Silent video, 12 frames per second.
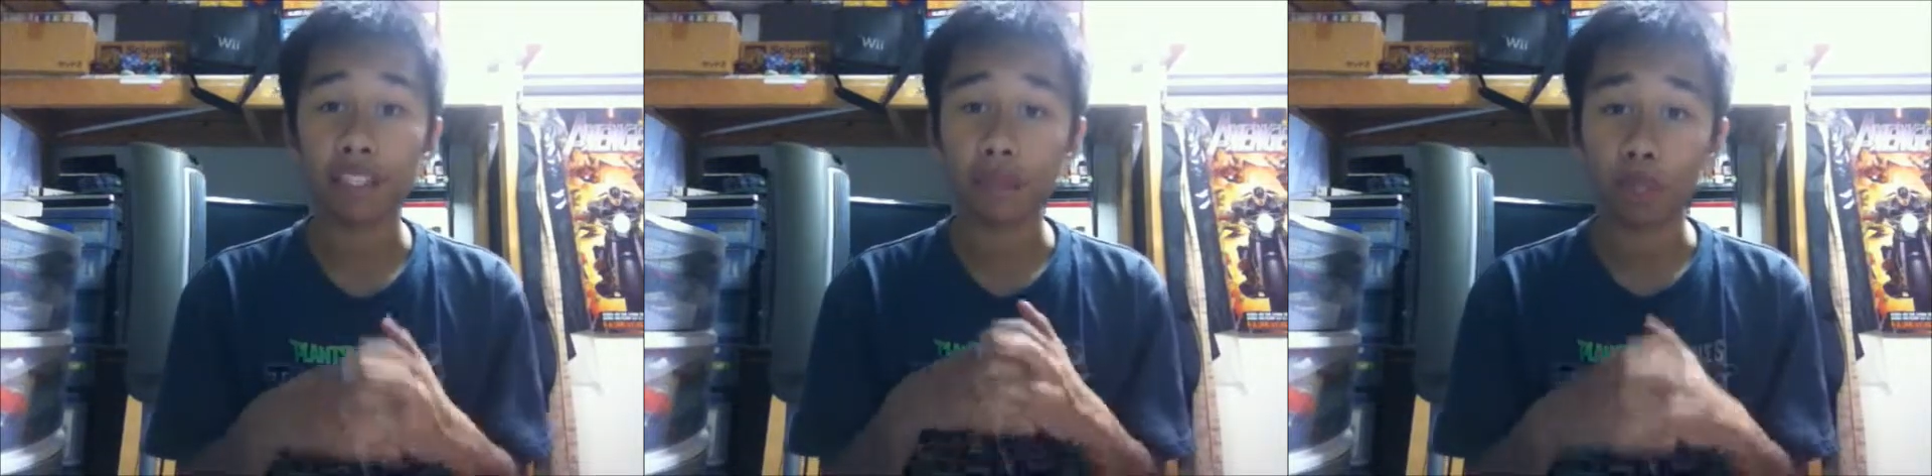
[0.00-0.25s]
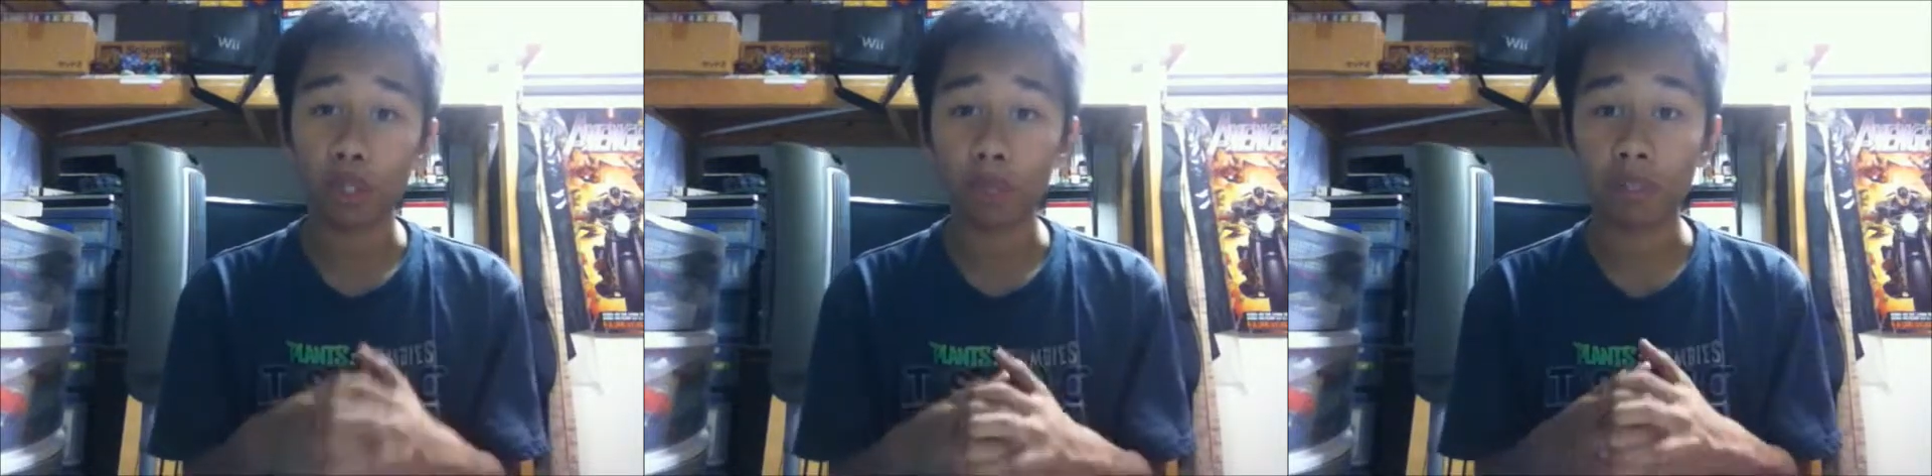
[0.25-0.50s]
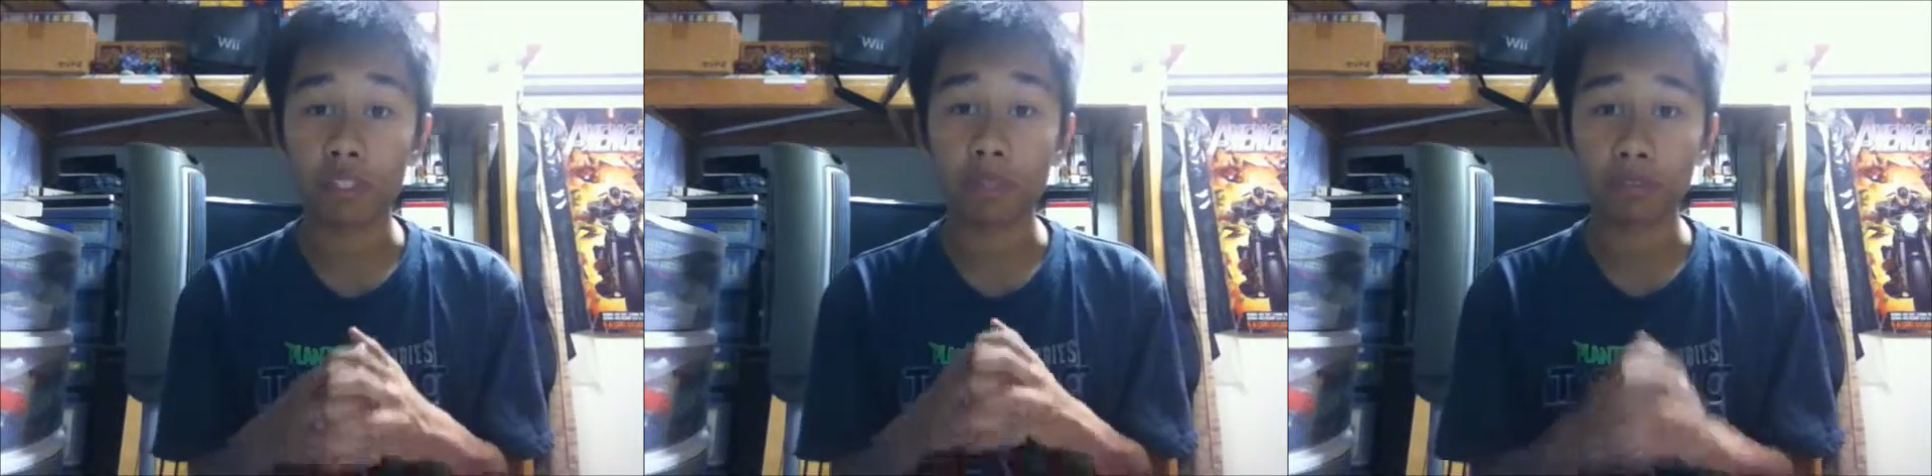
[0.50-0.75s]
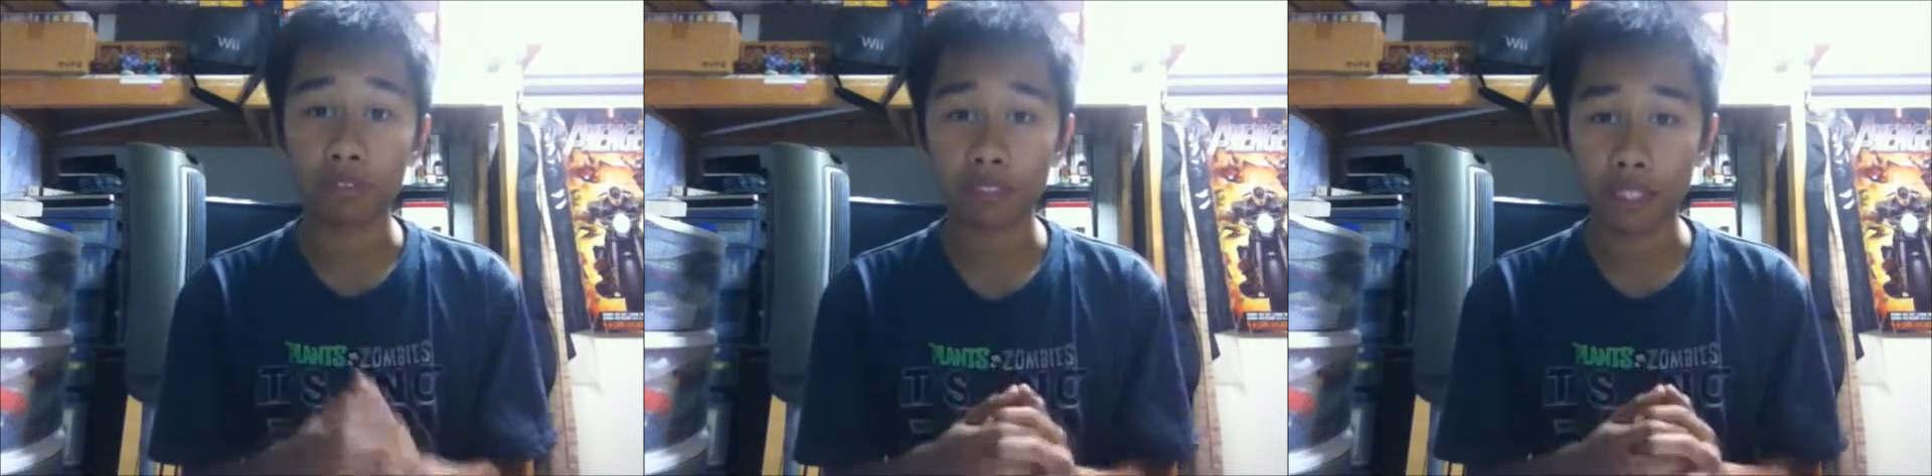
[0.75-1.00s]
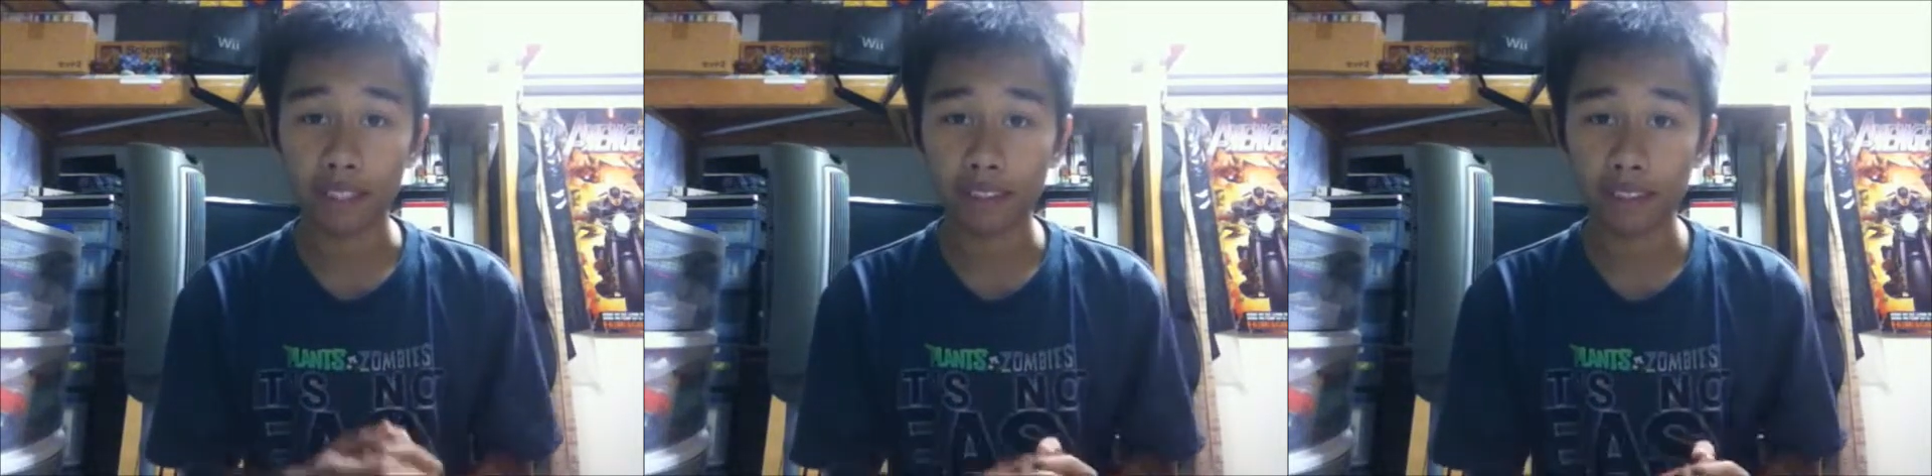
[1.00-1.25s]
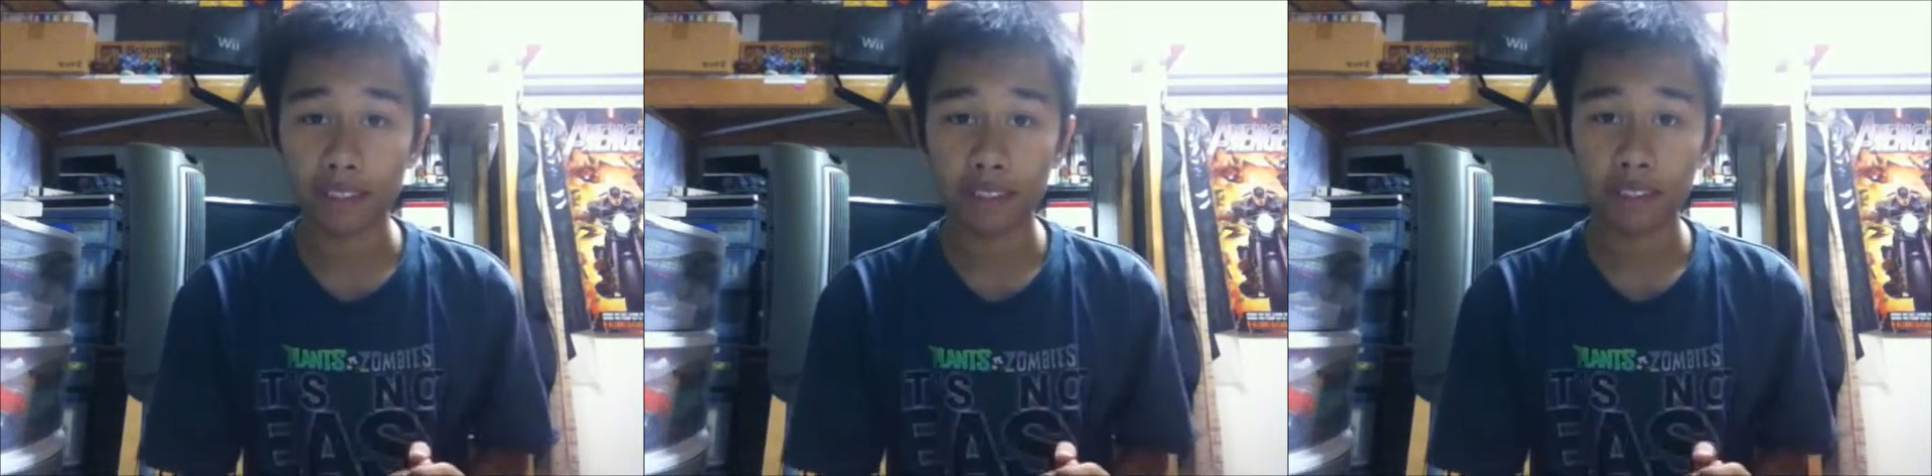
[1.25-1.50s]
type Pokemon's
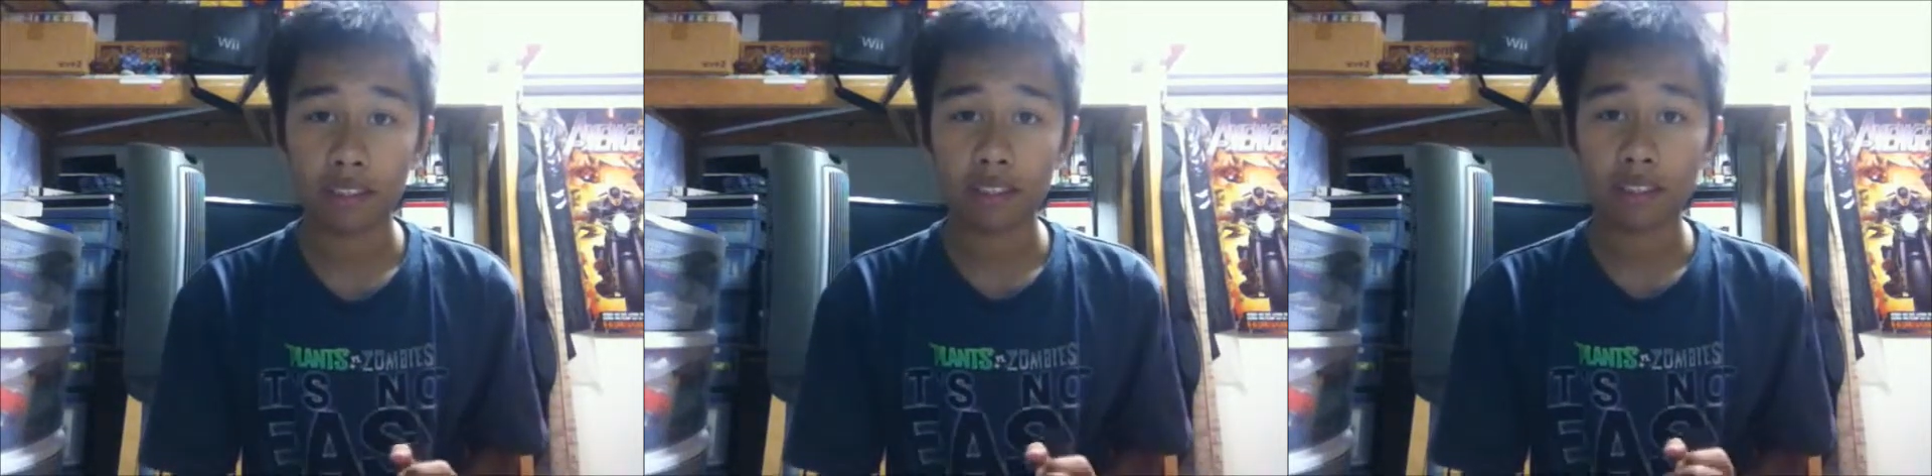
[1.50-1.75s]
movesets.